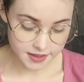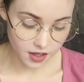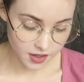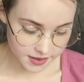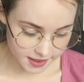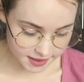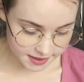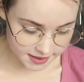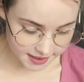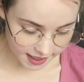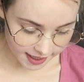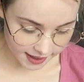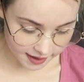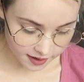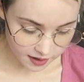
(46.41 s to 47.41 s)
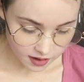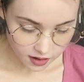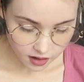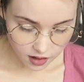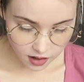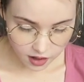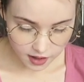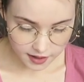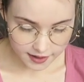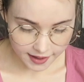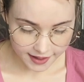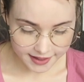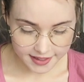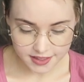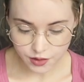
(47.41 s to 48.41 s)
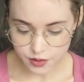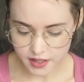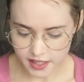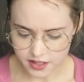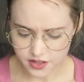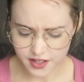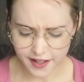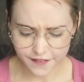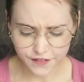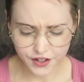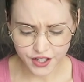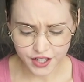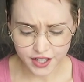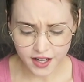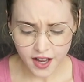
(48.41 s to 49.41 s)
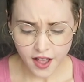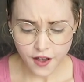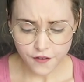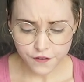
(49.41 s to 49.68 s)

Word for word: on this day, I guess it was yesterday for her,